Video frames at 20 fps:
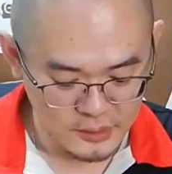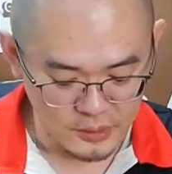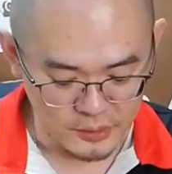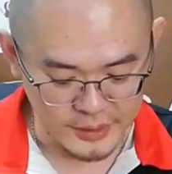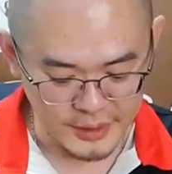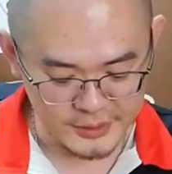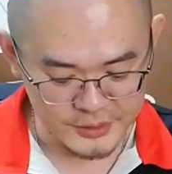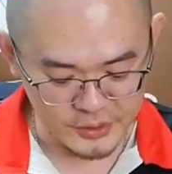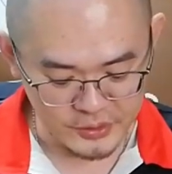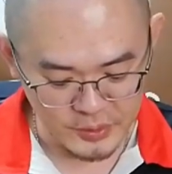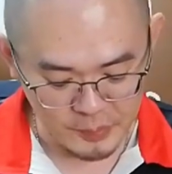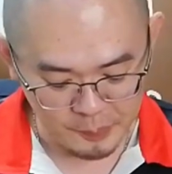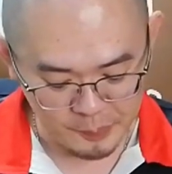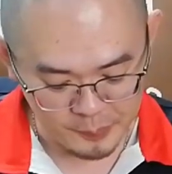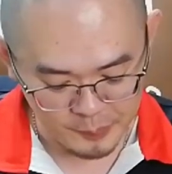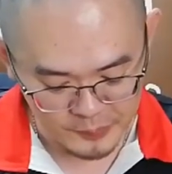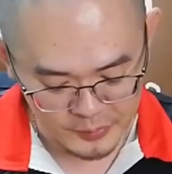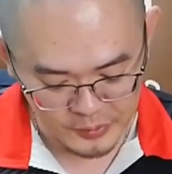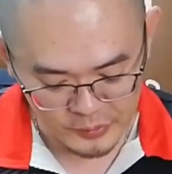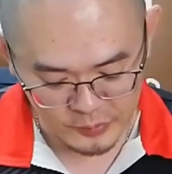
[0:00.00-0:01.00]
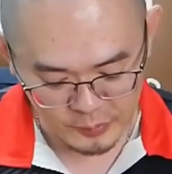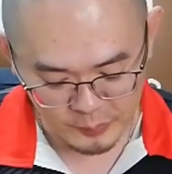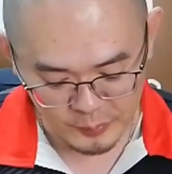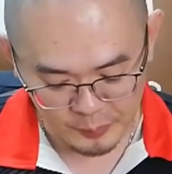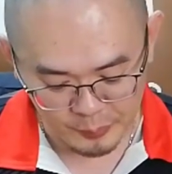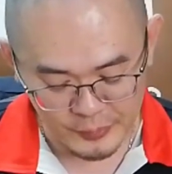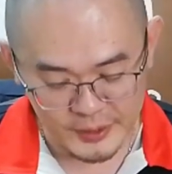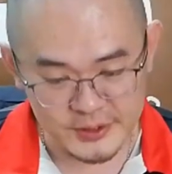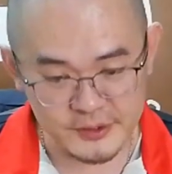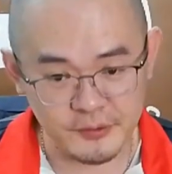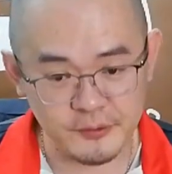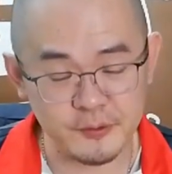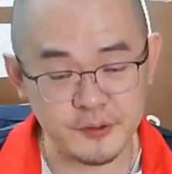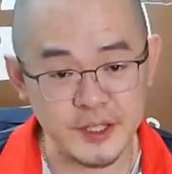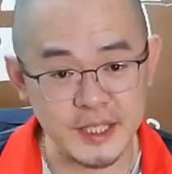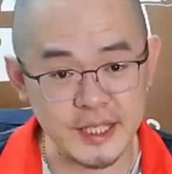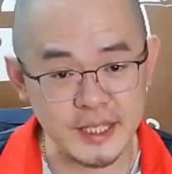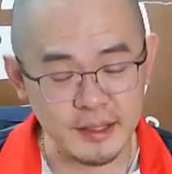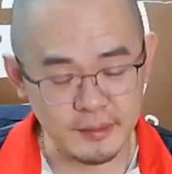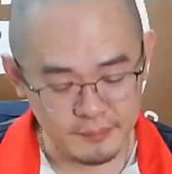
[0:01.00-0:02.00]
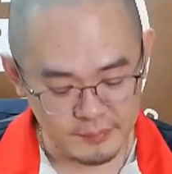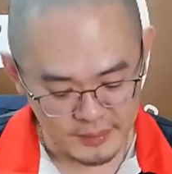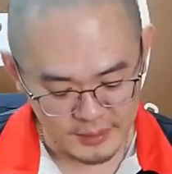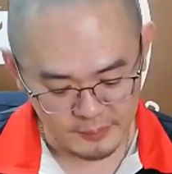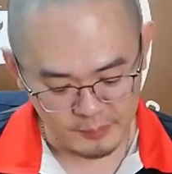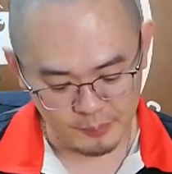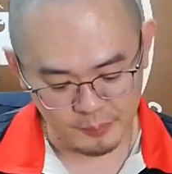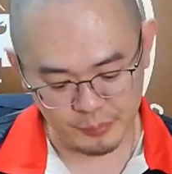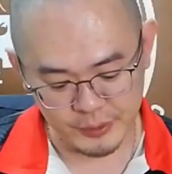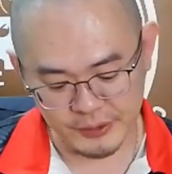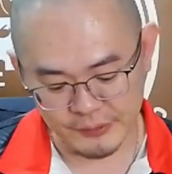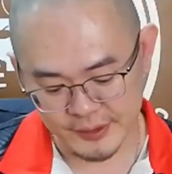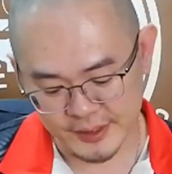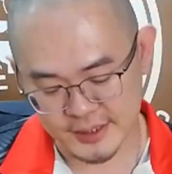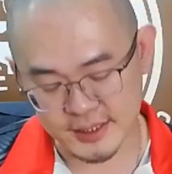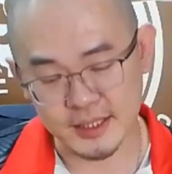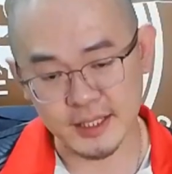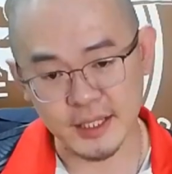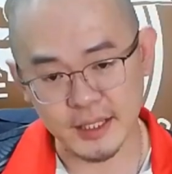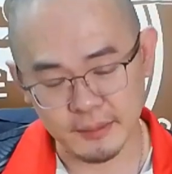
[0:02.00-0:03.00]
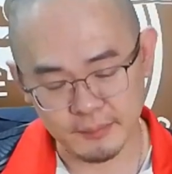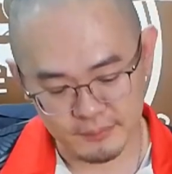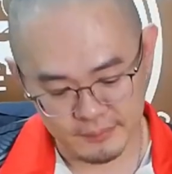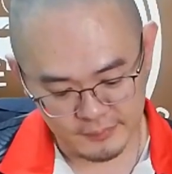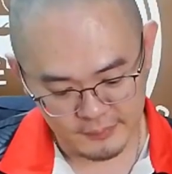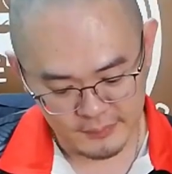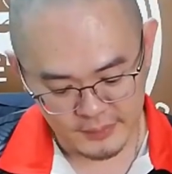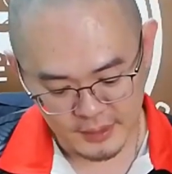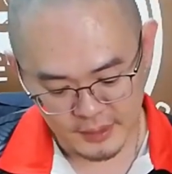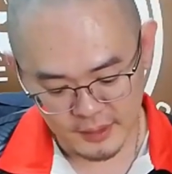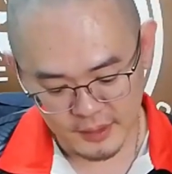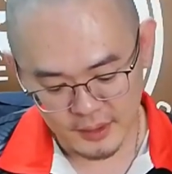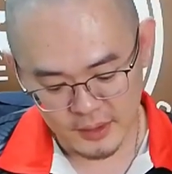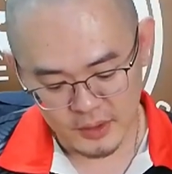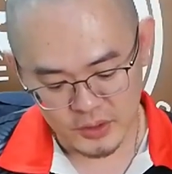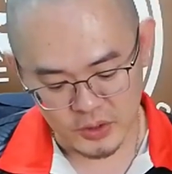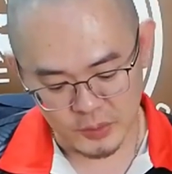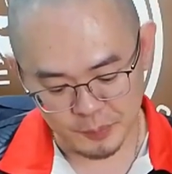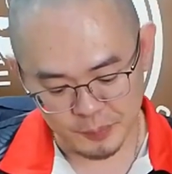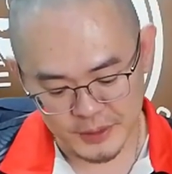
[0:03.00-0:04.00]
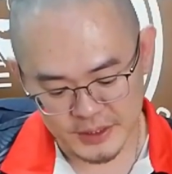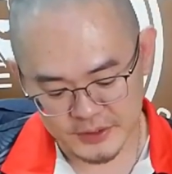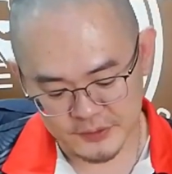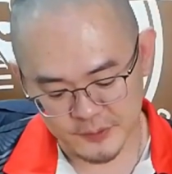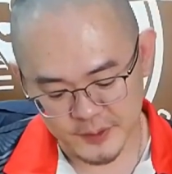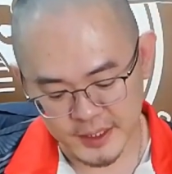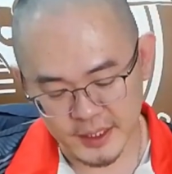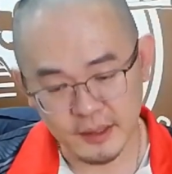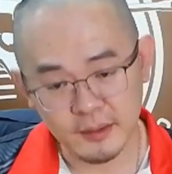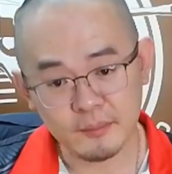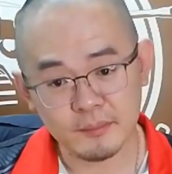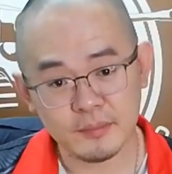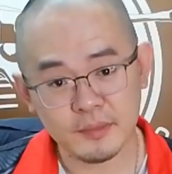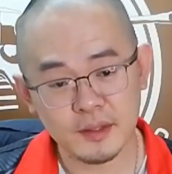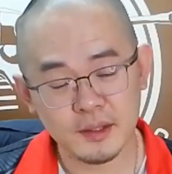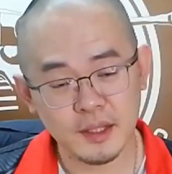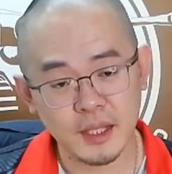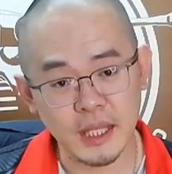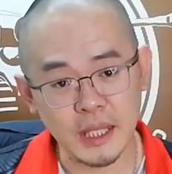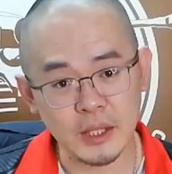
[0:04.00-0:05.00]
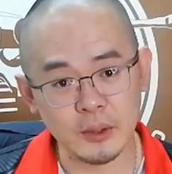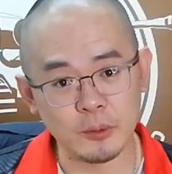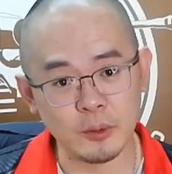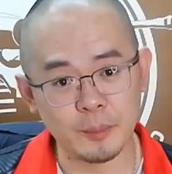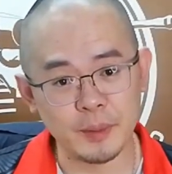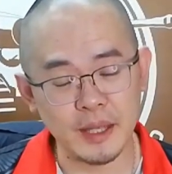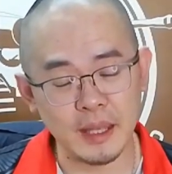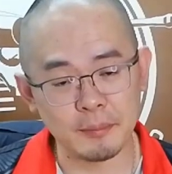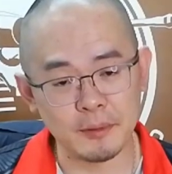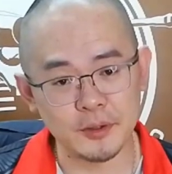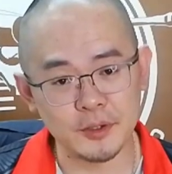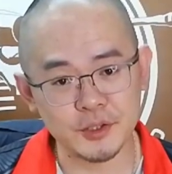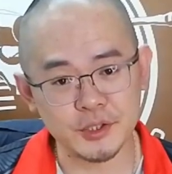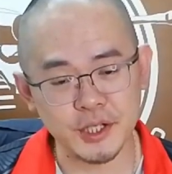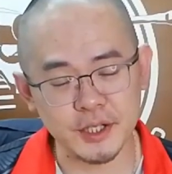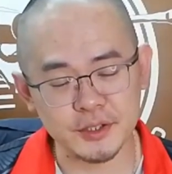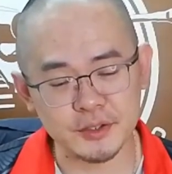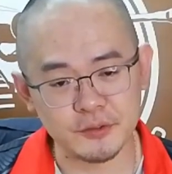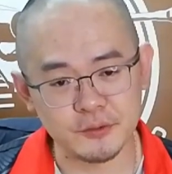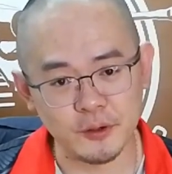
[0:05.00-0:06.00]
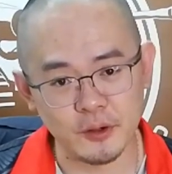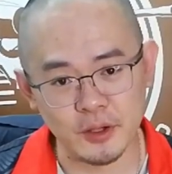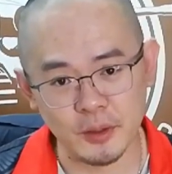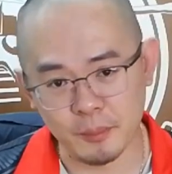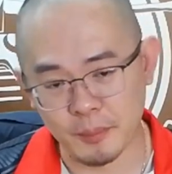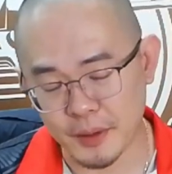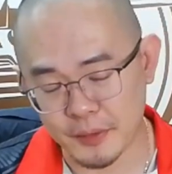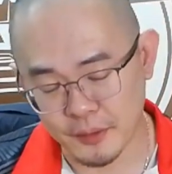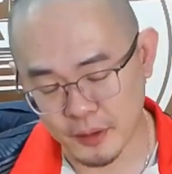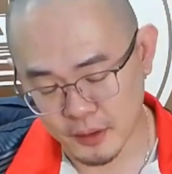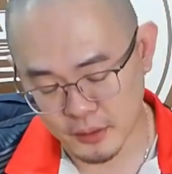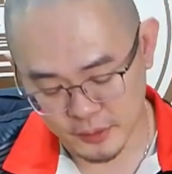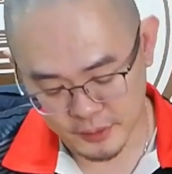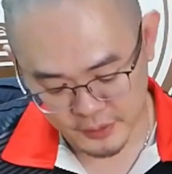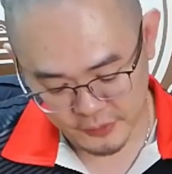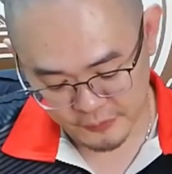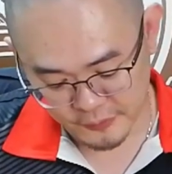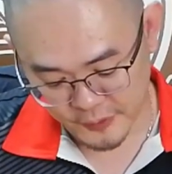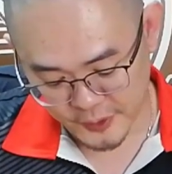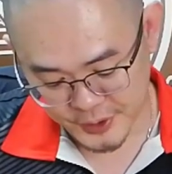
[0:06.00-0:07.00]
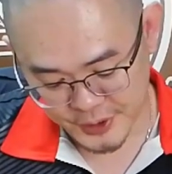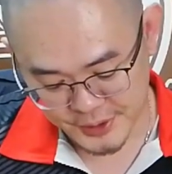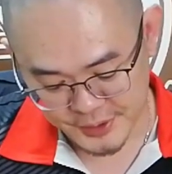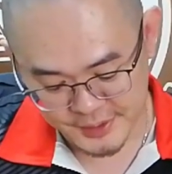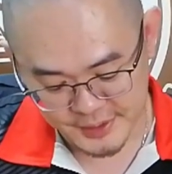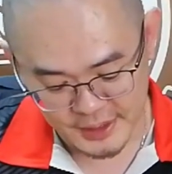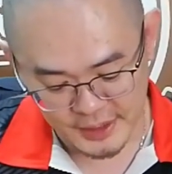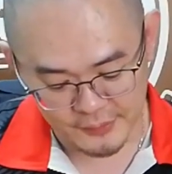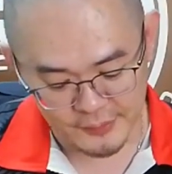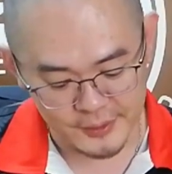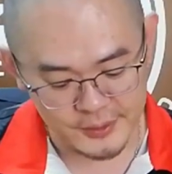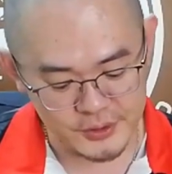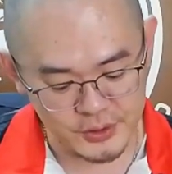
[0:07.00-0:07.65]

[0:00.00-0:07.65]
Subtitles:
Okay, so you press V. Previously, you press V, you will be able to change the volume, but not on the version 7.